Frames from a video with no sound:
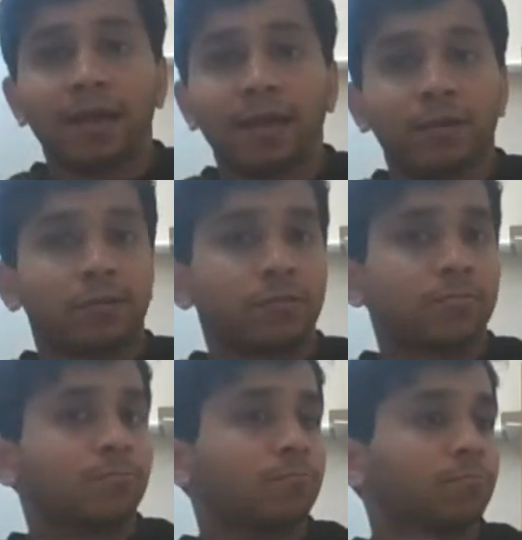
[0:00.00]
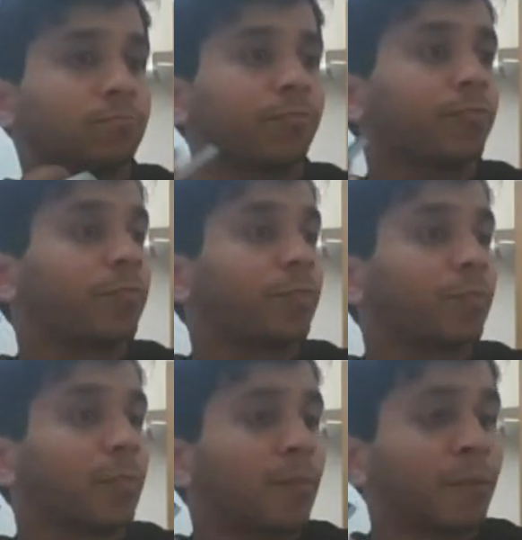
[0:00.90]
and
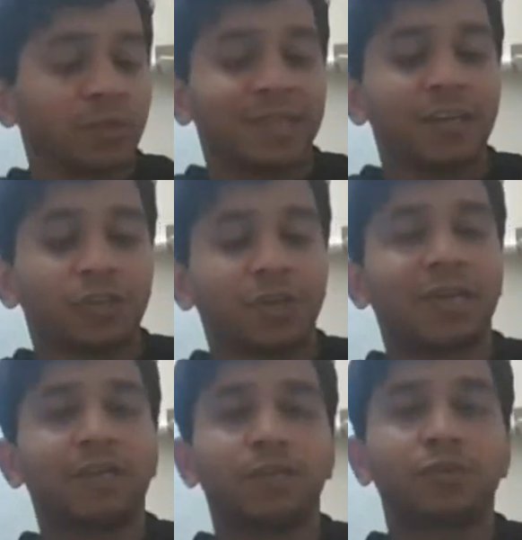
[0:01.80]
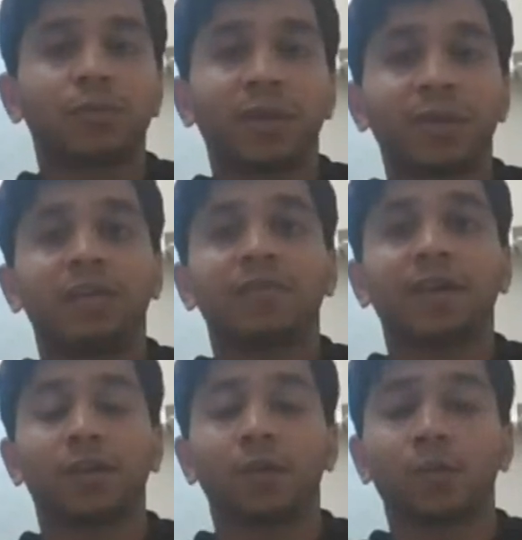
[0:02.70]
because that should give you some idea of
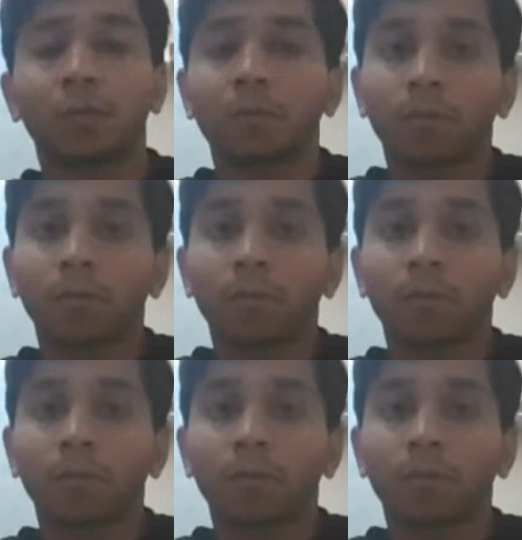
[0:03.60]
like you know